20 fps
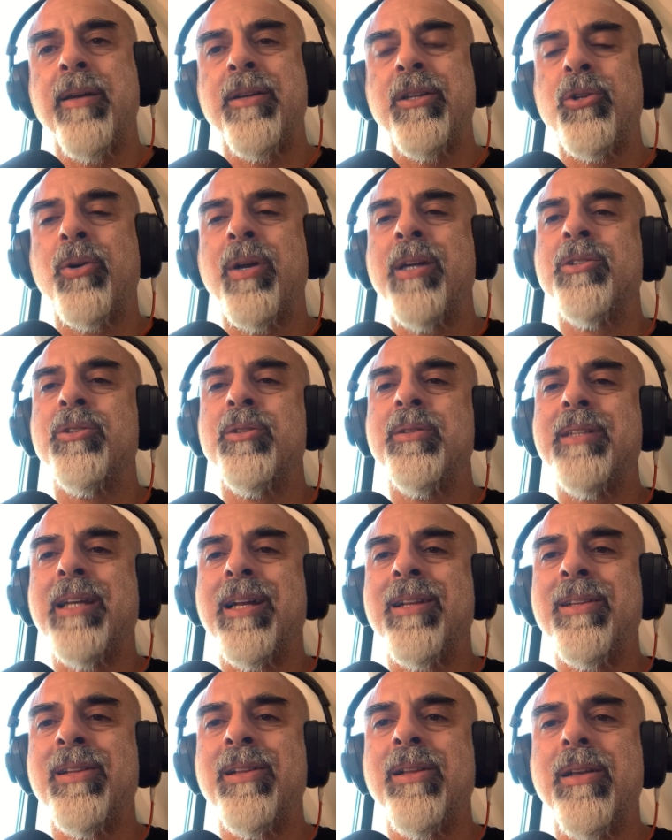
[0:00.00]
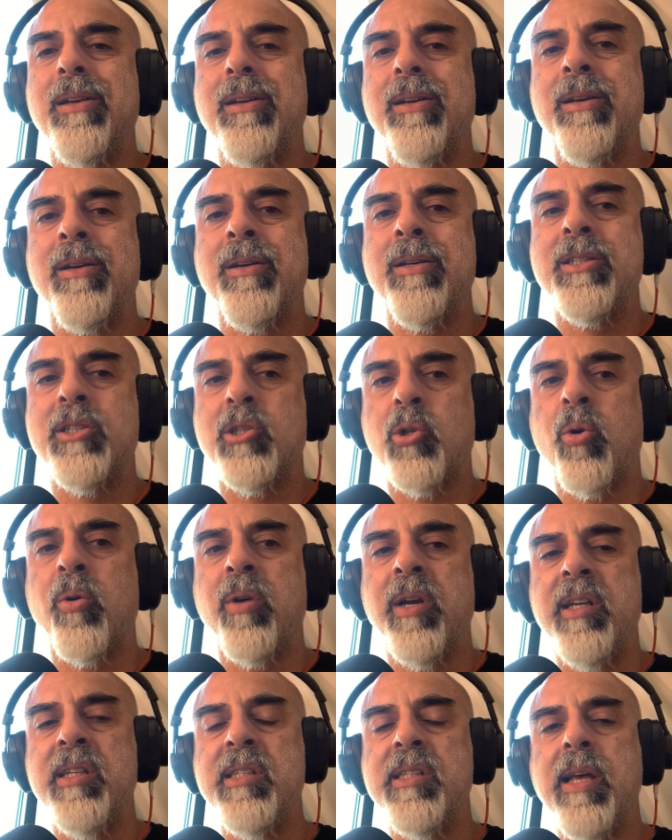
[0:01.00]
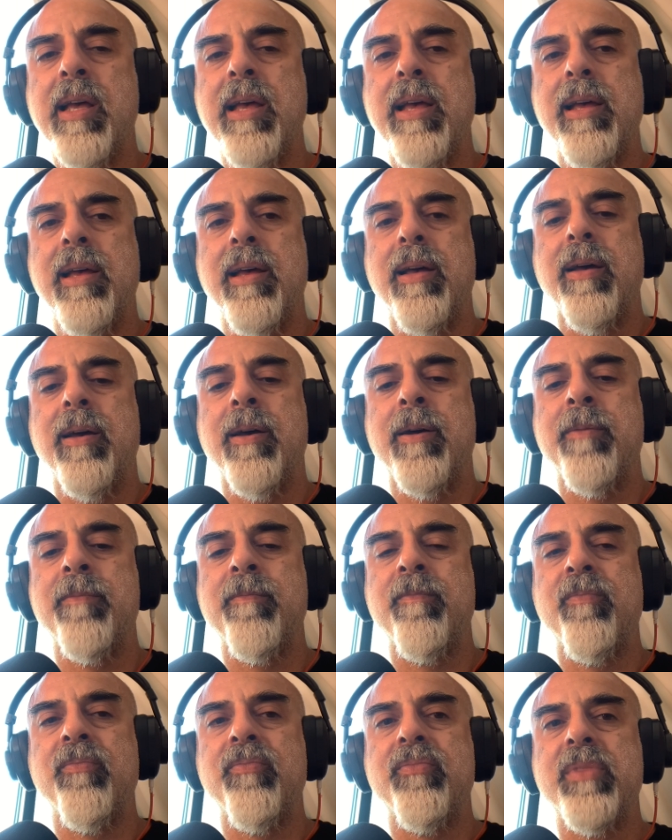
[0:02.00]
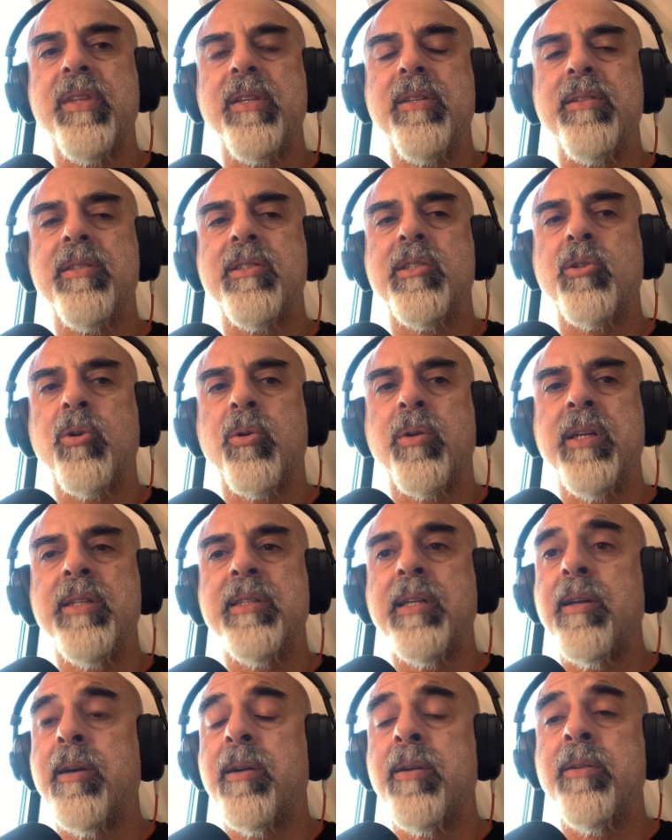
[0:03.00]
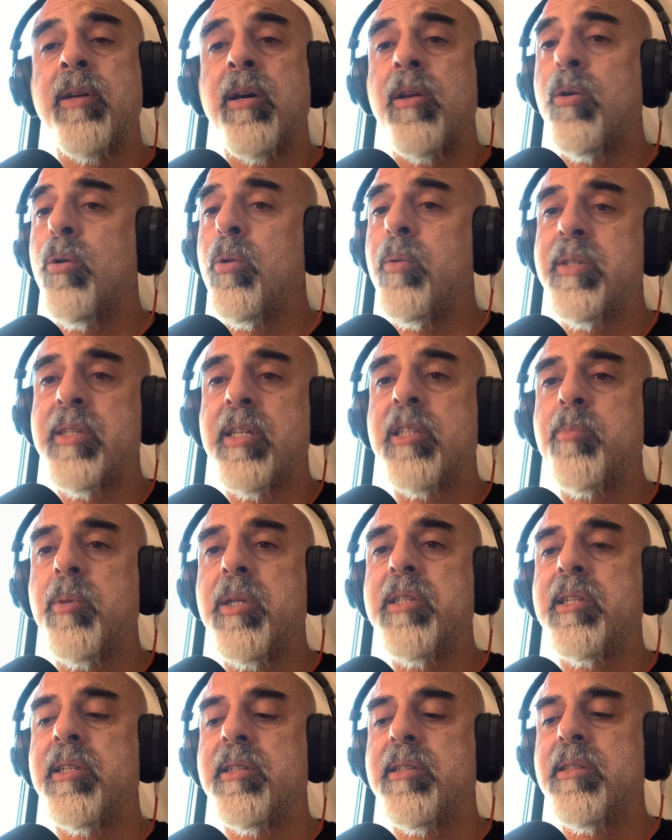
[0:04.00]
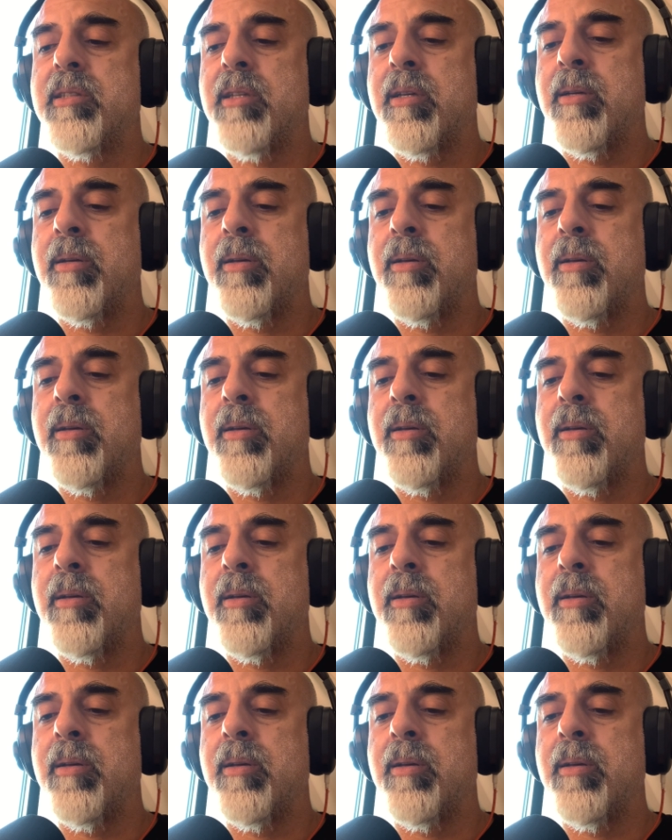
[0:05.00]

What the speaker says: trying to tell stories that are not always explicit.